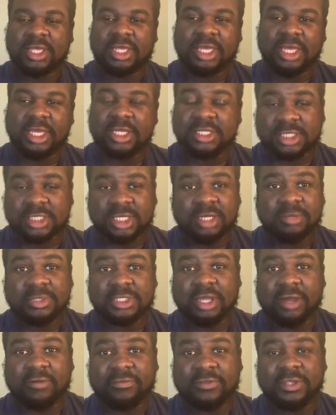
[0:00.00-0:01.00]
It's going to be
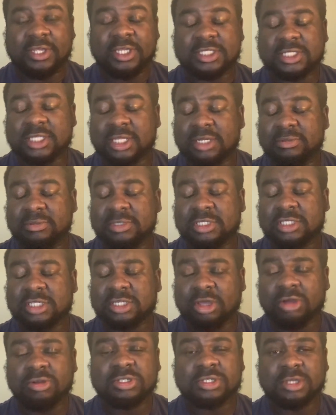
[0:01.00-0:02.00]
tough. It's going to be
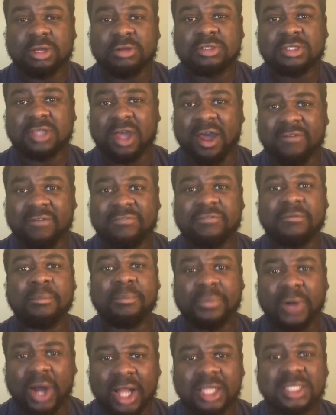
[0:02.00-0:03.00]
so, so tough,
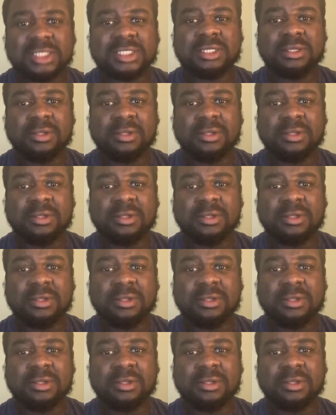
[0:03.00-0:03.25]
but